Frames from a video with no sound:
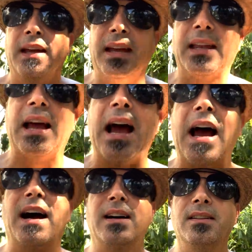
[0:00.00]
it
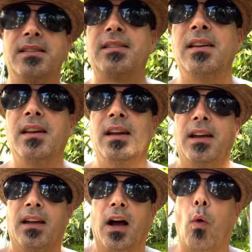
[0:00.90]
has
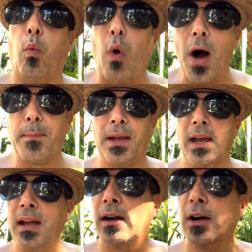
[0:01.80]
a whopping
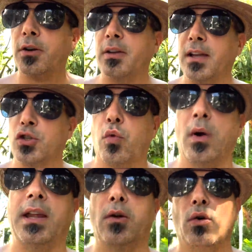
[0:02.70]

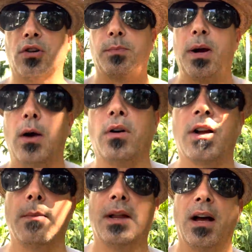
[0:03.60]
820 horsepower
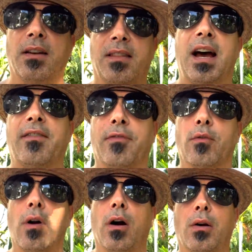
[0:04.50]
coming out of that
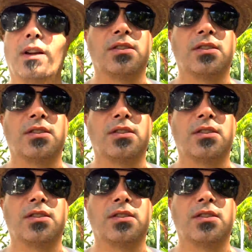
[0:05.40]
Ferrari.